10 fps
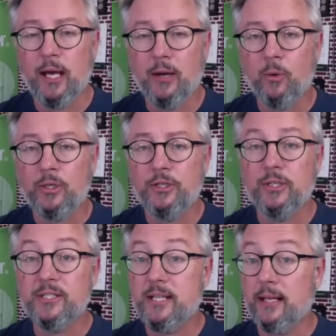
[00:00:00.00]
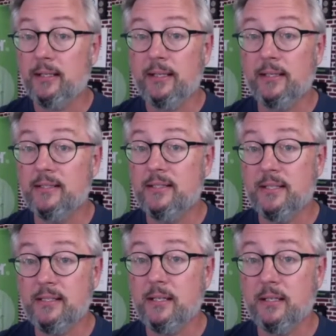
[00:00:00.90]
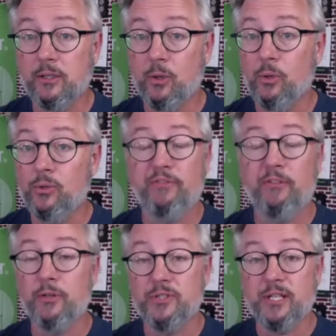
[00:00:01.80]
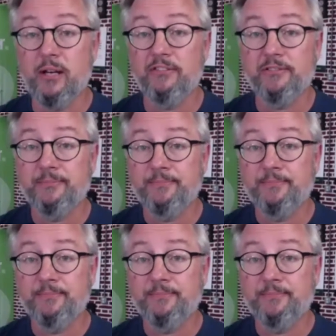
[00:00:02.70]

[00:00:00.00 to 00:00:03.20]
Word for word: I want you to set consistent goals for yourself.